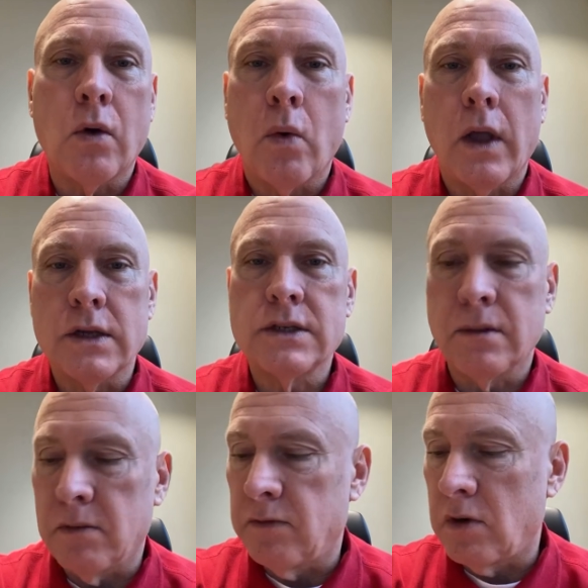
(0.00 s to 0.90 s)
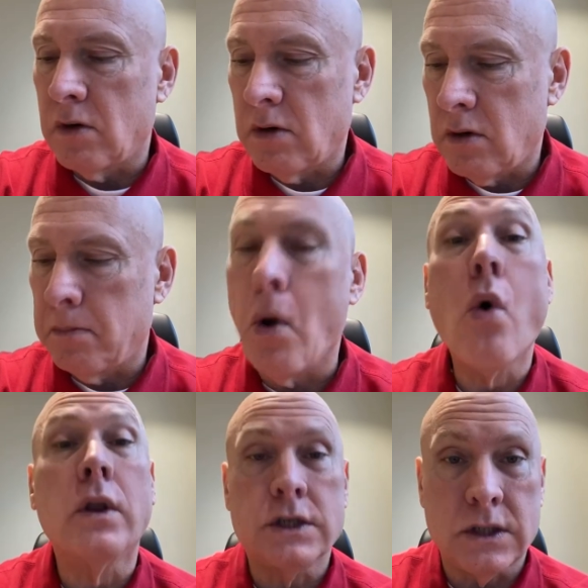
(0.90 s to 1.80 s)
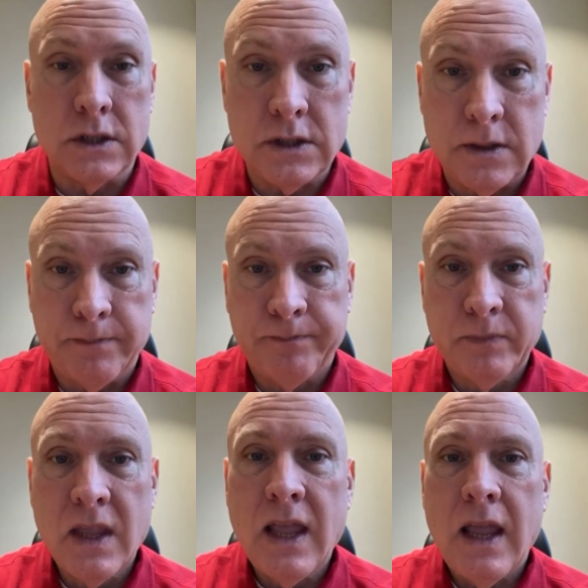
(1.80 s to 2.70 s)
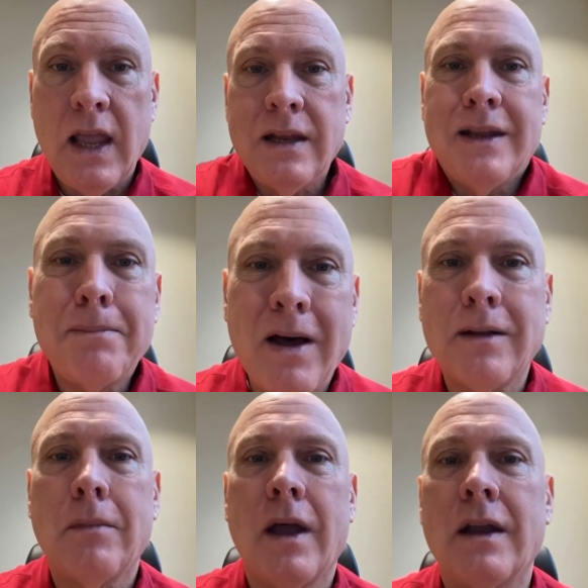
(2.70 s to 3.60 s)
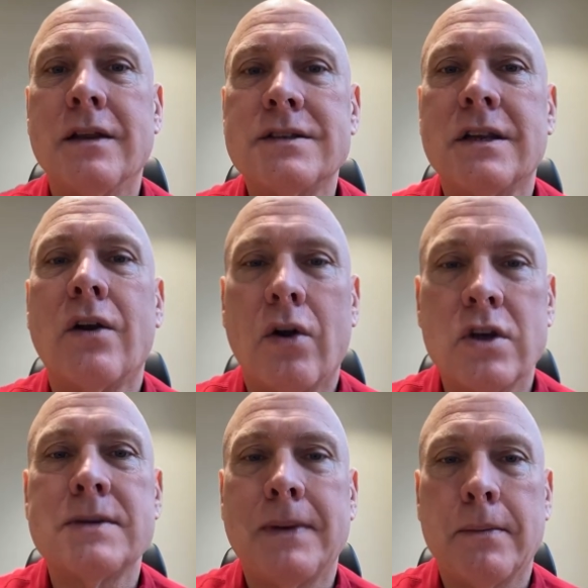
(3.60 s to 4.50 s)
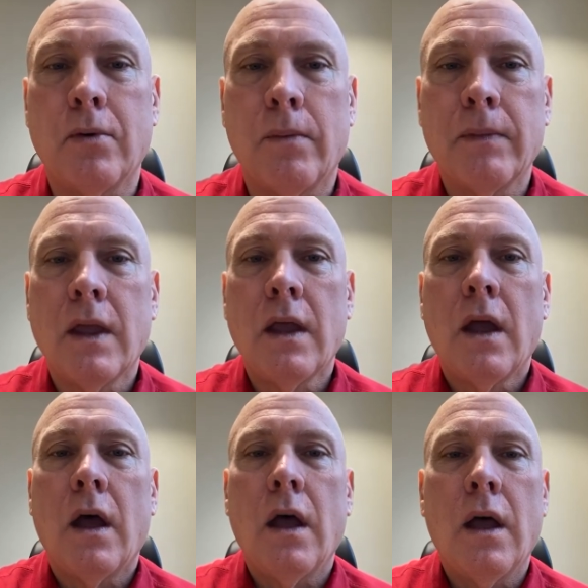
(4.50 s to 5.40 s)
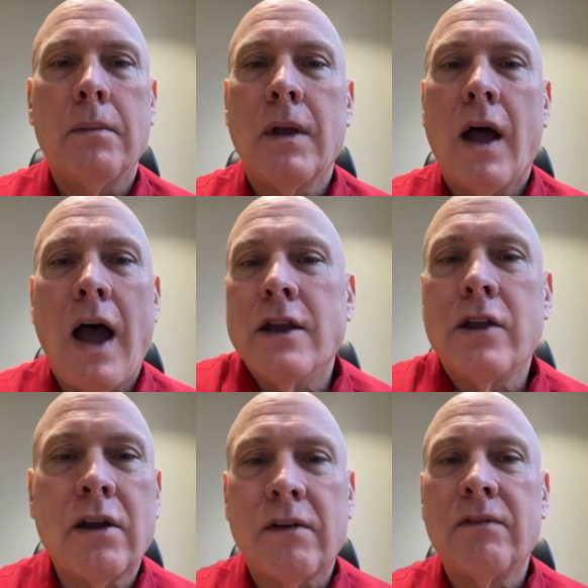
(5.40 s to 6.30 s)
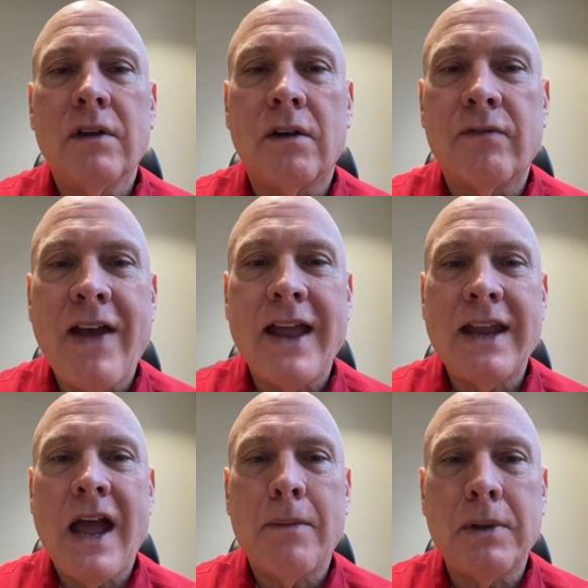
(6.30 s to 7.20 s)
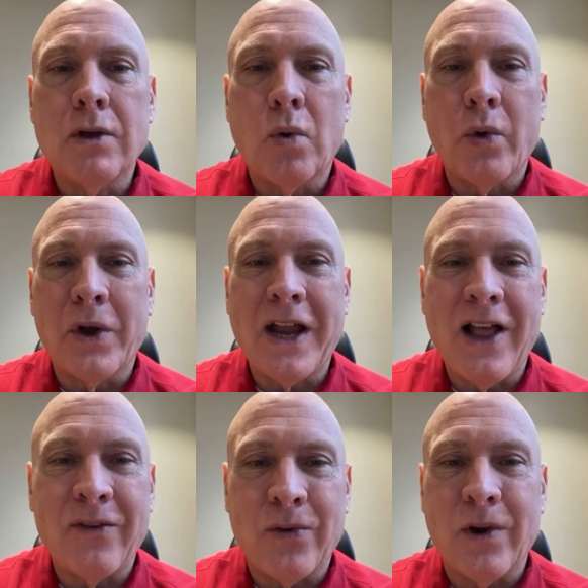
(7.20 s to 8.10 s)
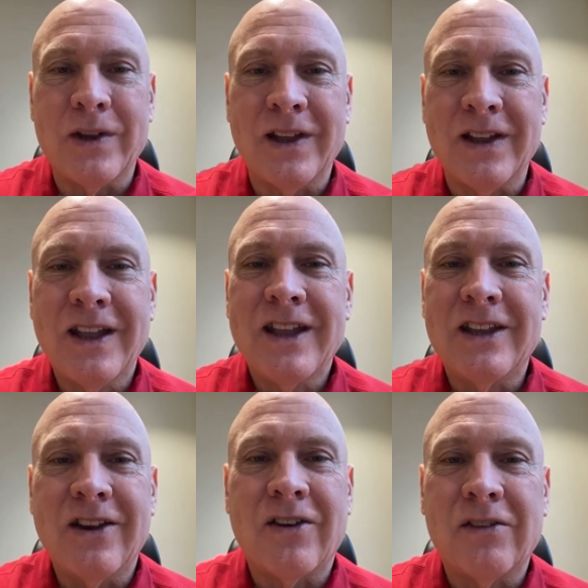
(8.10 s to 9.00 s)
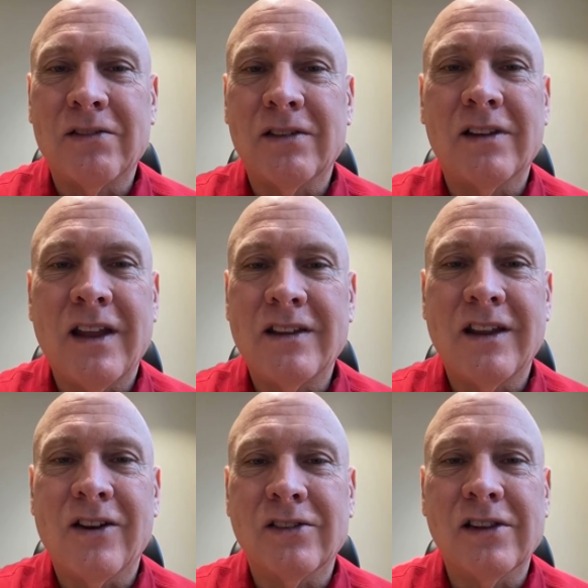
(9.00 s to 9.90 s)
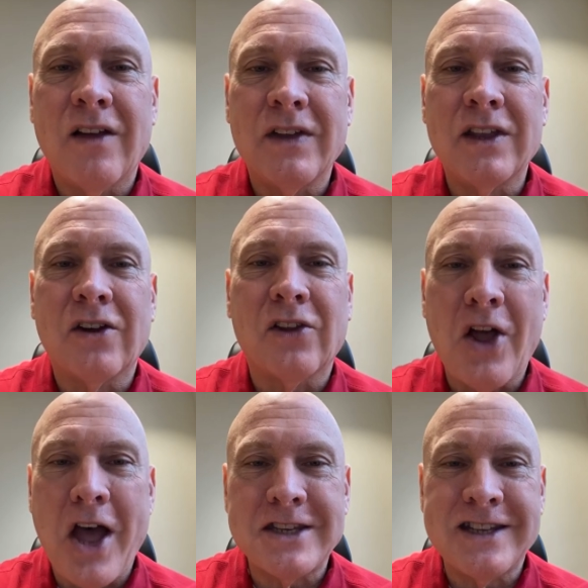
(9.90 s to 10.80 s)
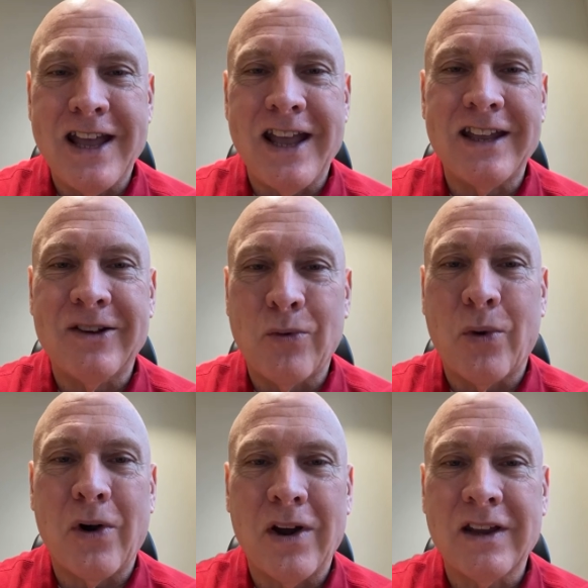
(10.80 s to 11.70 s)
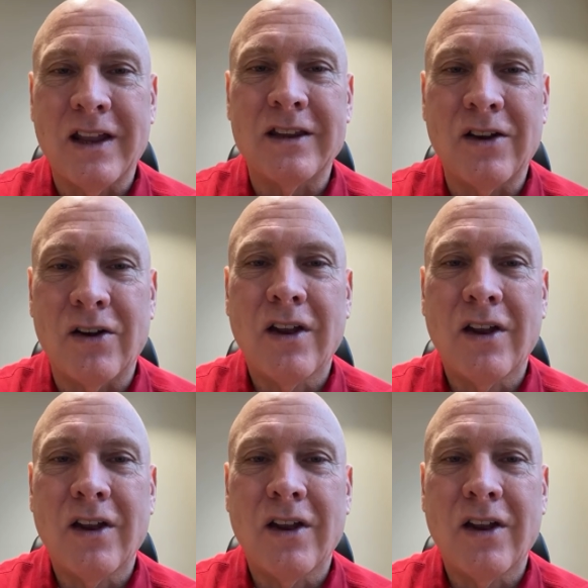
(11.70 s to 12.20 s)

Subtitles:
away some of your bonuses. And bottom line is it hurts people. I know you're fat and happy in Northern California. You're loving your latte at work and your